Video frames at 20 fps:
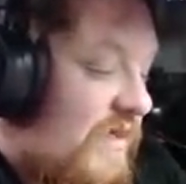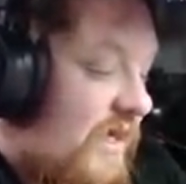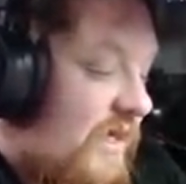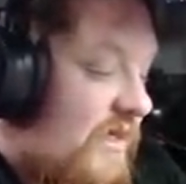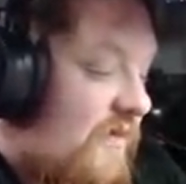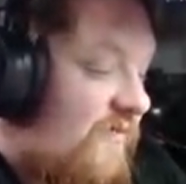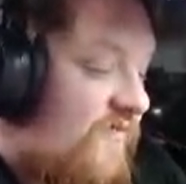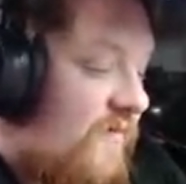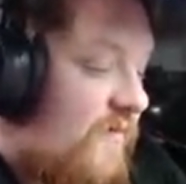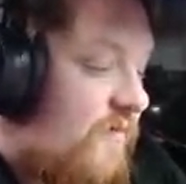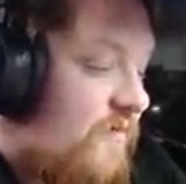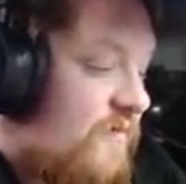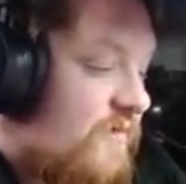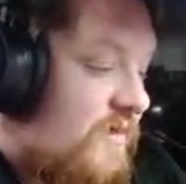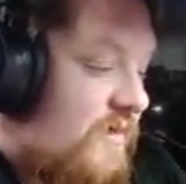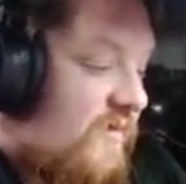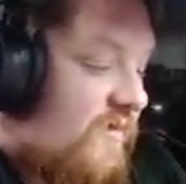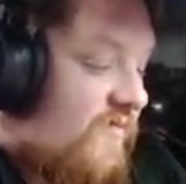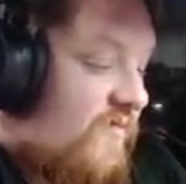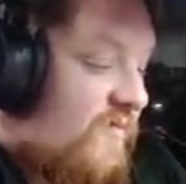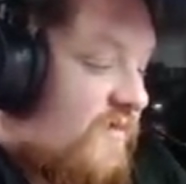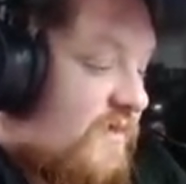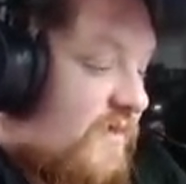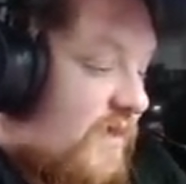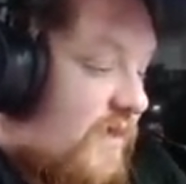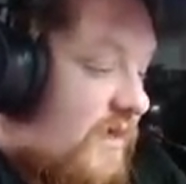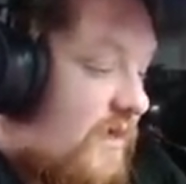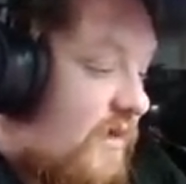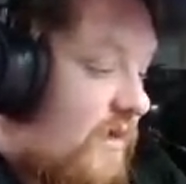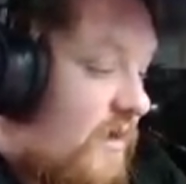I think Fenrir is a different
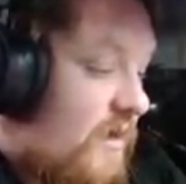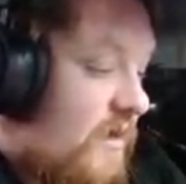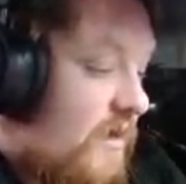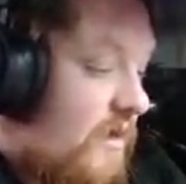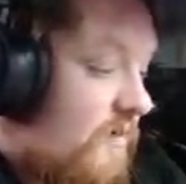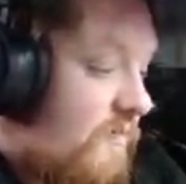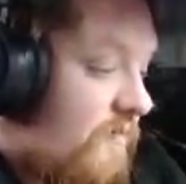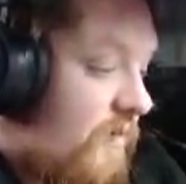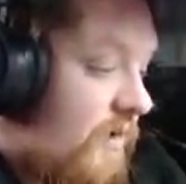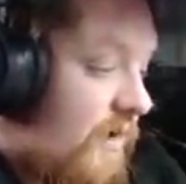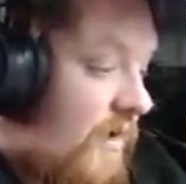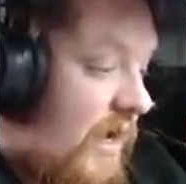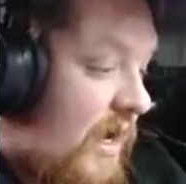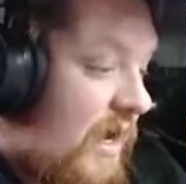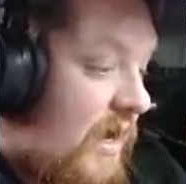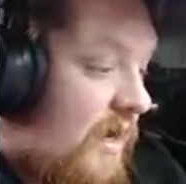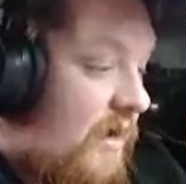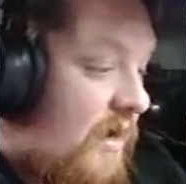set, but yeah,